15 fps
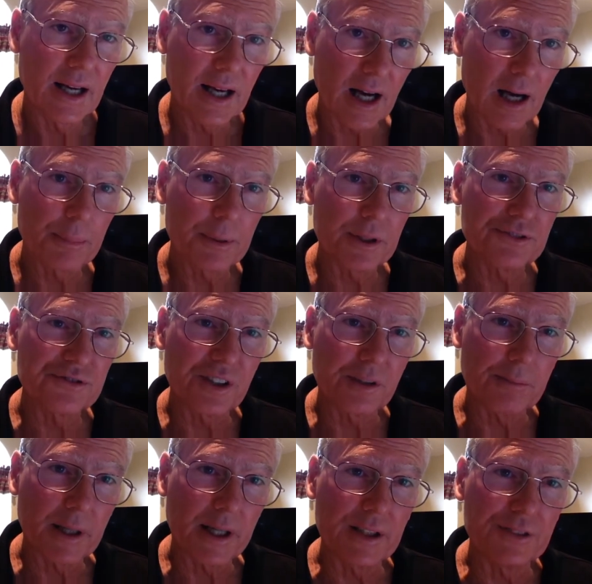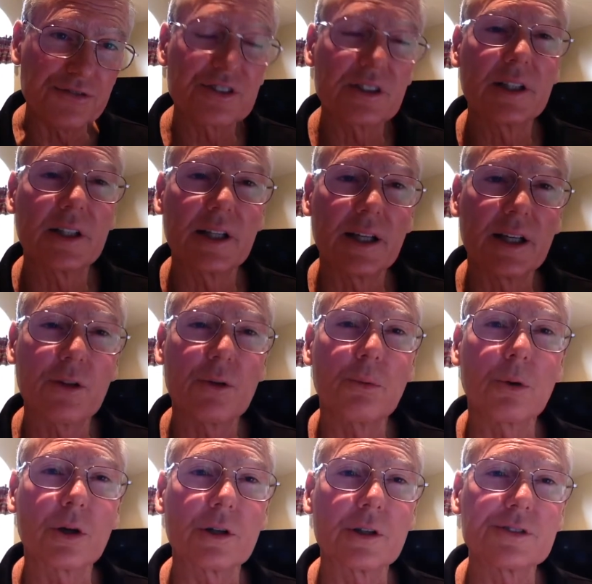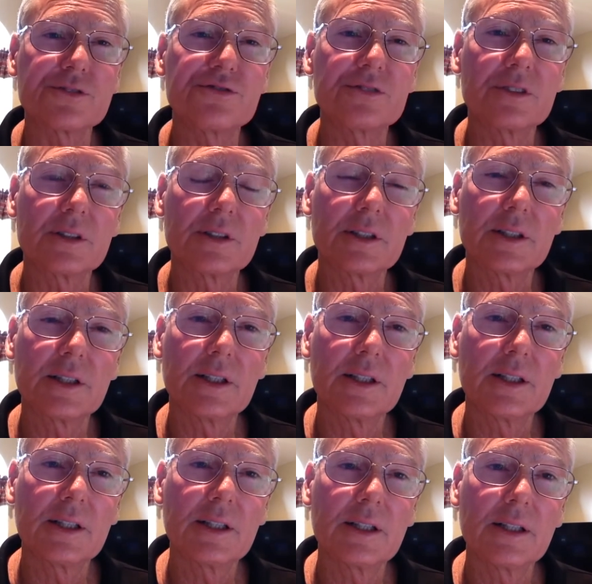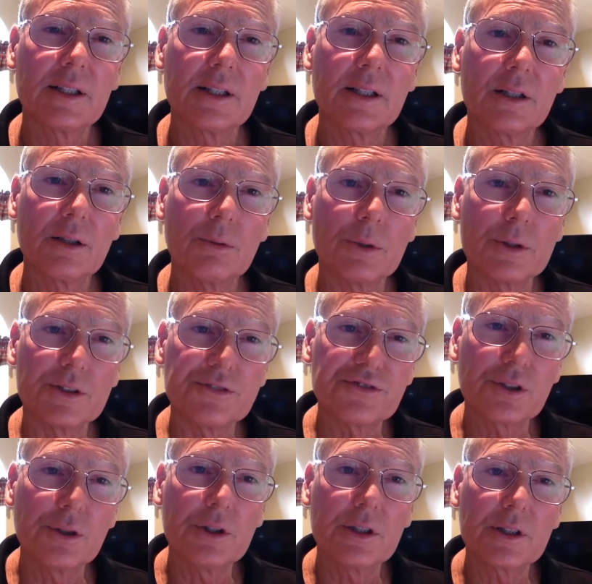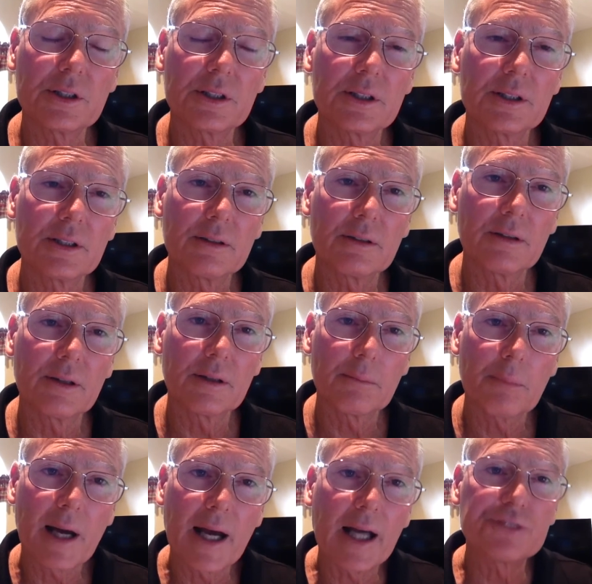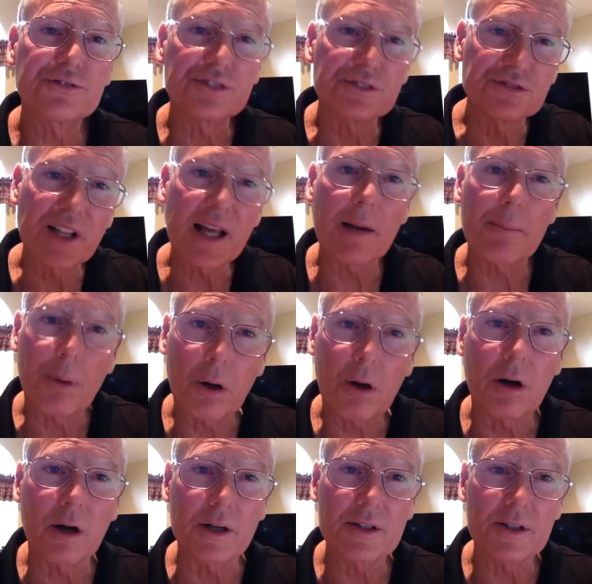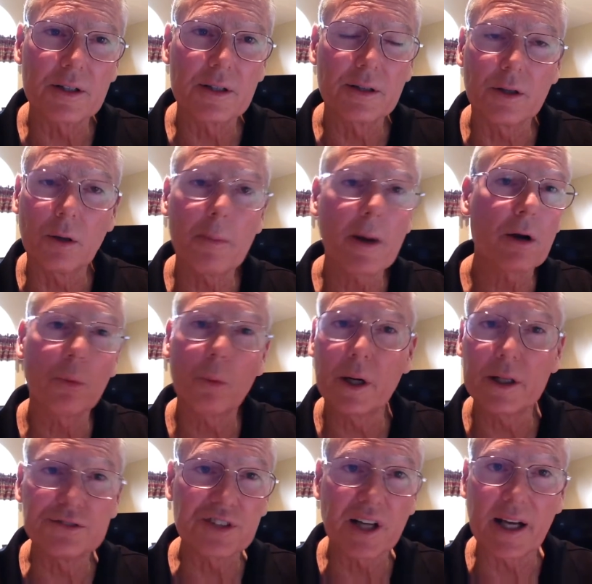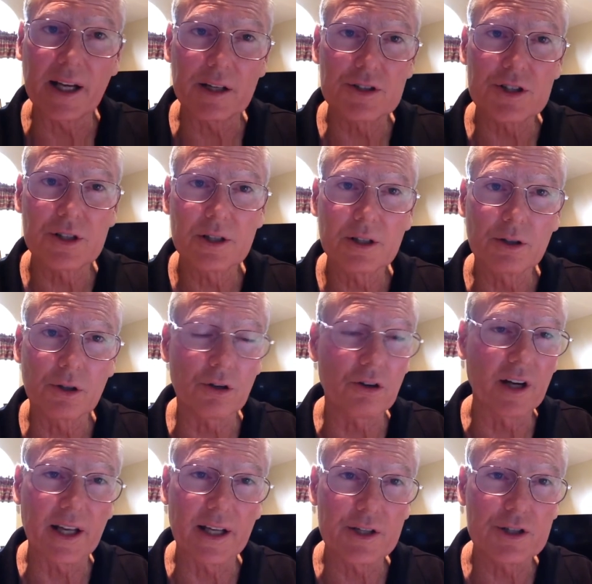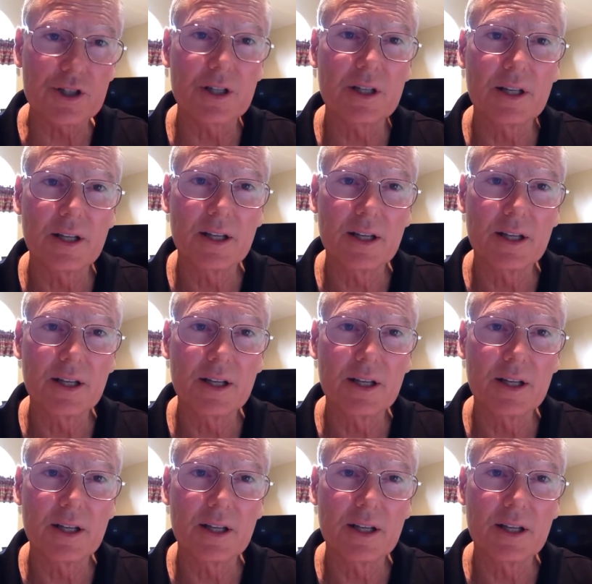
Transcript: Competency-based. In other words, when the student passes that part, no matter what his age, her age,